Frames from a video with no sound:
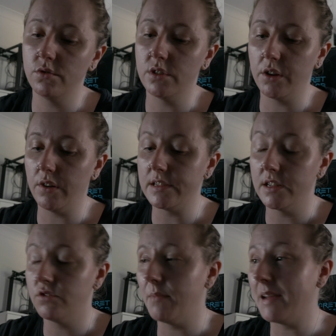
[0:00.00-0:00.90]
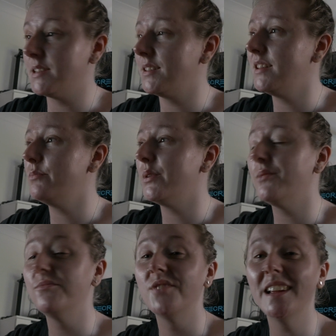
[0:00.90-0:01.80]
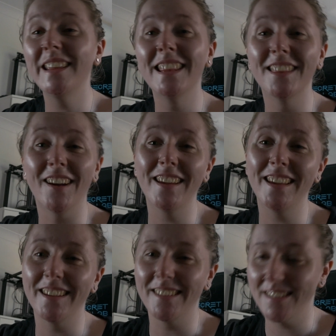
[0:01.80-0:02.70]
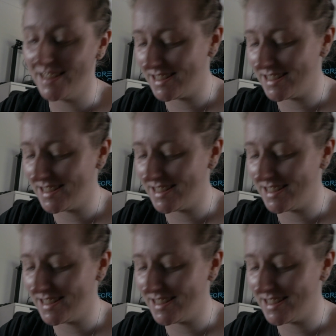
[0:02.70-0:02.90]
decrease it dramatically, but I'm really liking it.